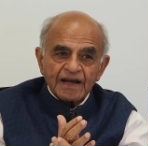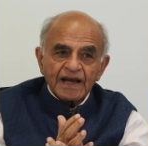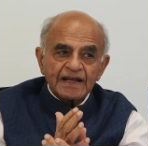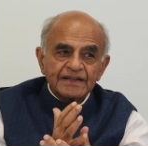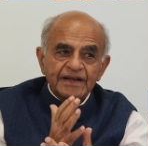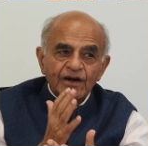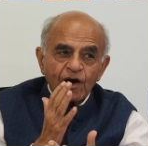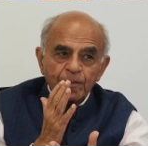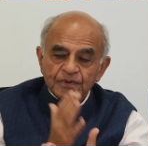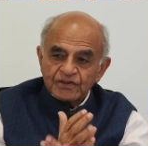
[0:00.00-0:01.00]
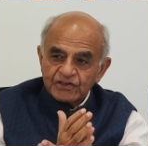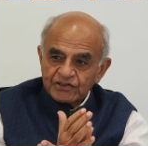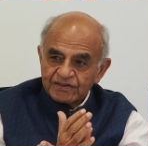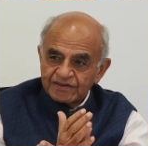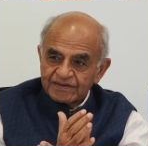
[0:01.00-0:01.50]
and the
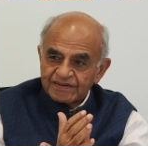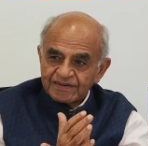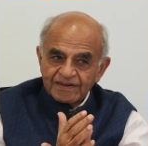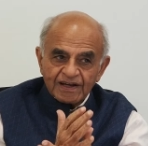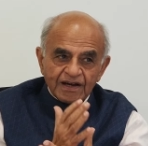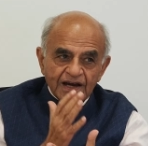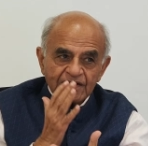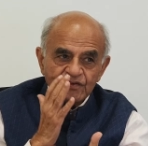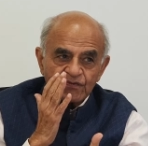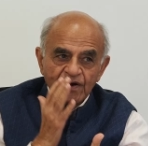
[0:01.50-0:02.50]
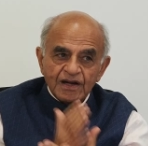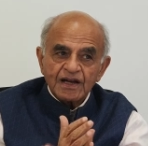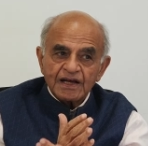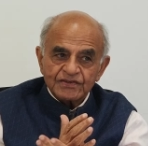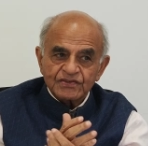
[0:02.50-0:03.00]
opposition alliance far
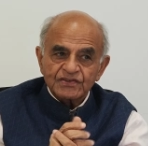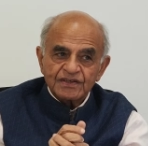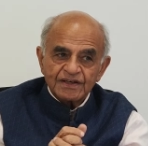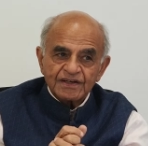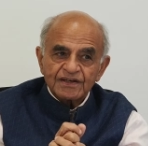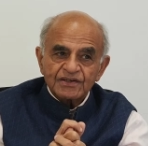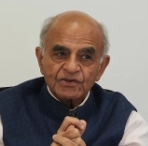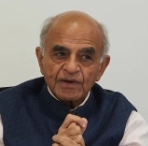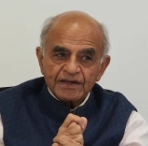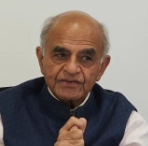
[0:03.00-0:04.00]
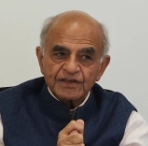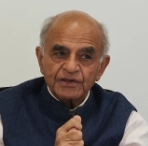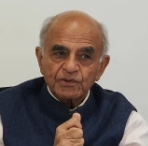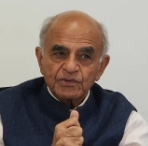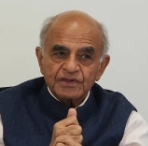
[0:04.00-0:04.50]
less to
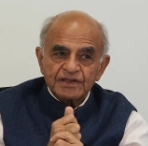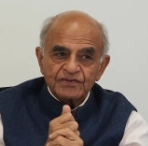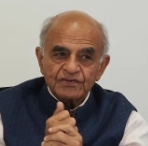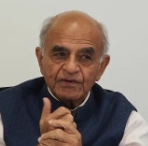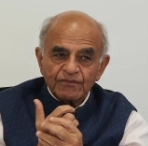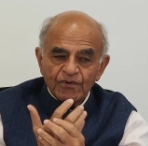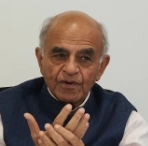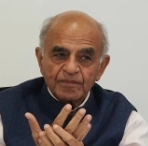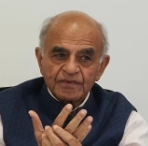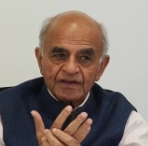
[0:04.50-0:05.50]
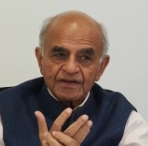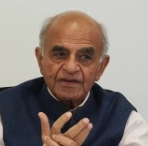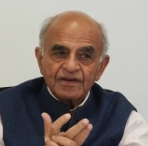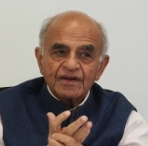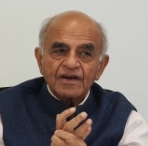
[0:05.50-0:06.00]
execute this reform.
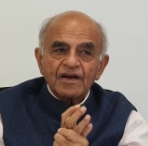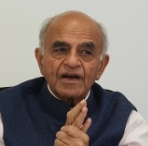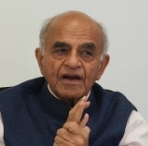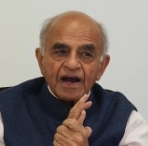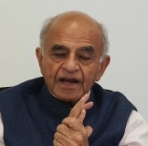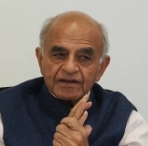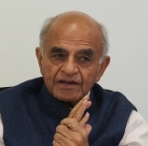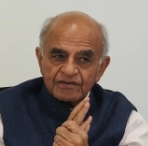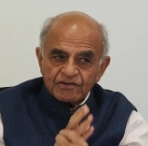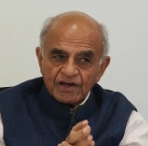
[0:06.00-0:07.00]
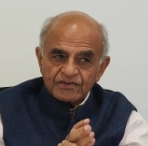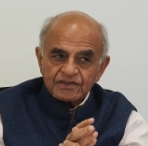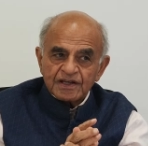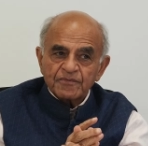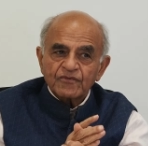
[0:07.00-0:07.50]
I trust
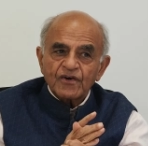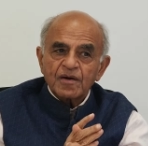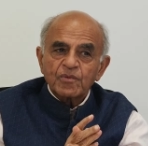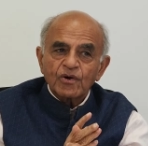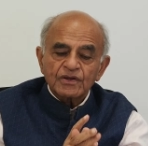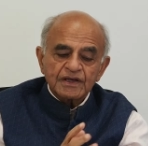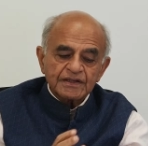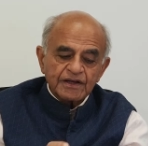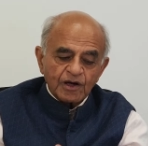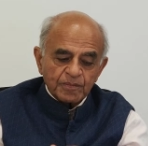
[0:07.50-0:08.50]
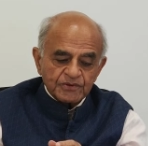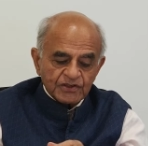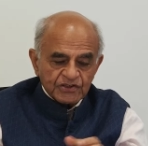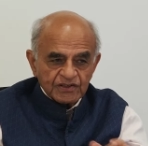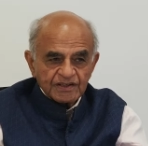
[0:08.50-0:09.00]
them far more than the
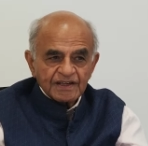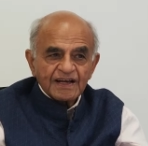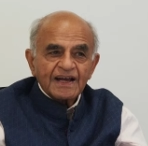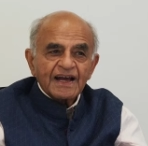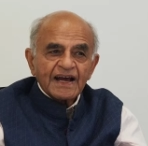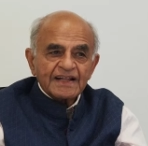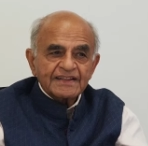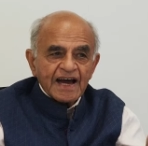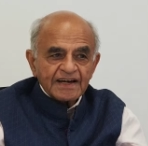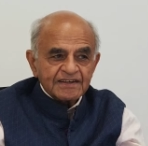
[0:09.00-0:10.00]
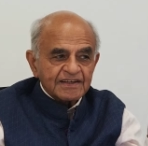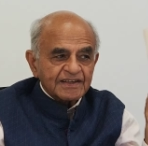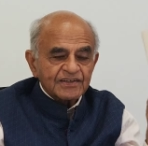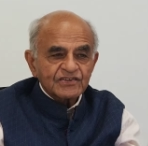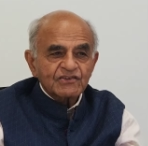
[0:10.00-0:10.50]
opposition. And that
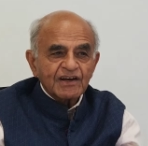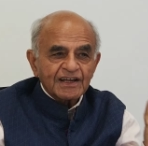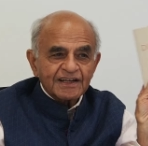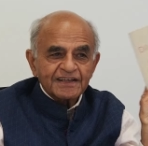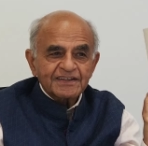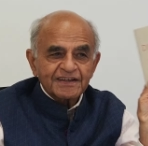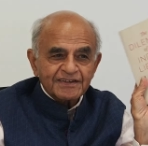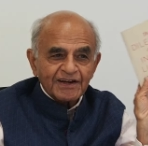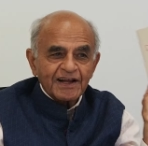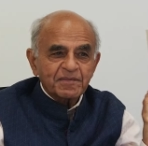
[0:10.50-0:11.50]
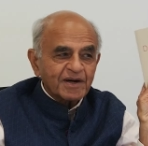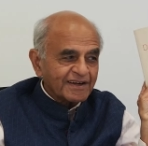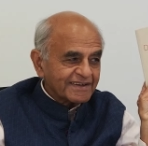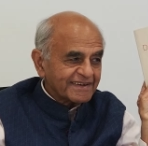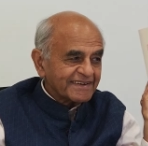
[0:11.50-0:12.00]
is really the dilemma
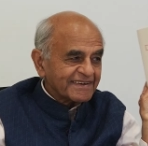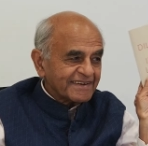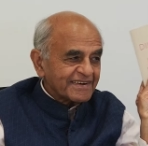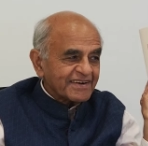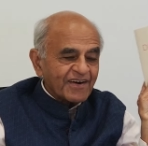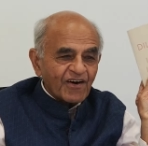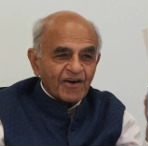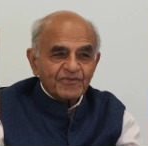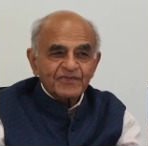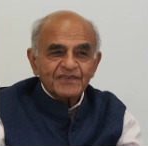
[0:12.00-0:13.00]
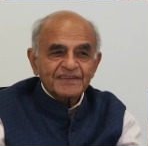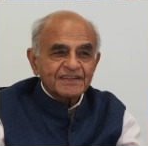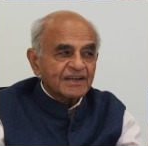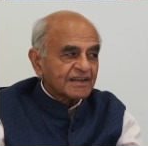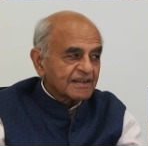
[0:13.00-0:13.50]
of
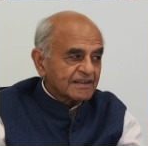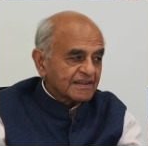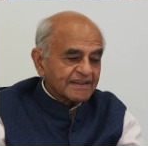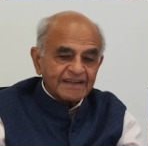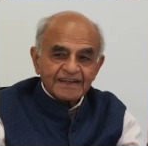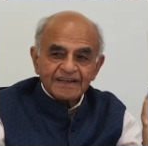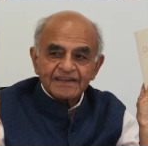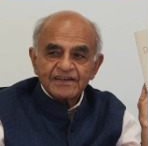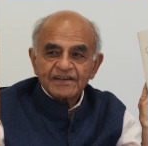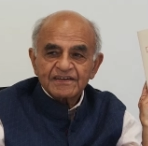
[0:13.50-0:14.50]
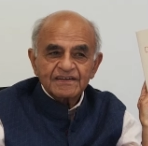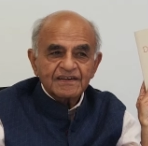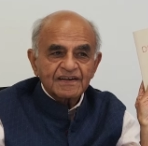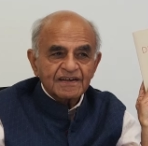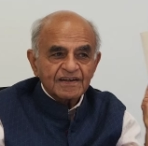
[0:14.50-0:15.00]
the Indian
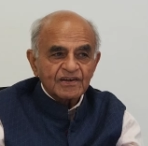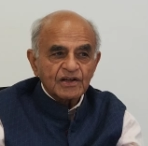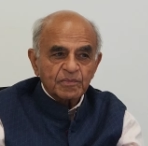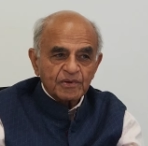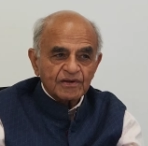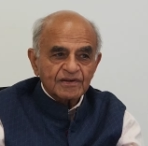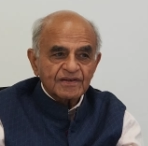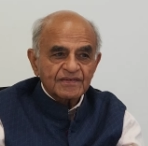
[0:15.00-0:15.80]
liberal.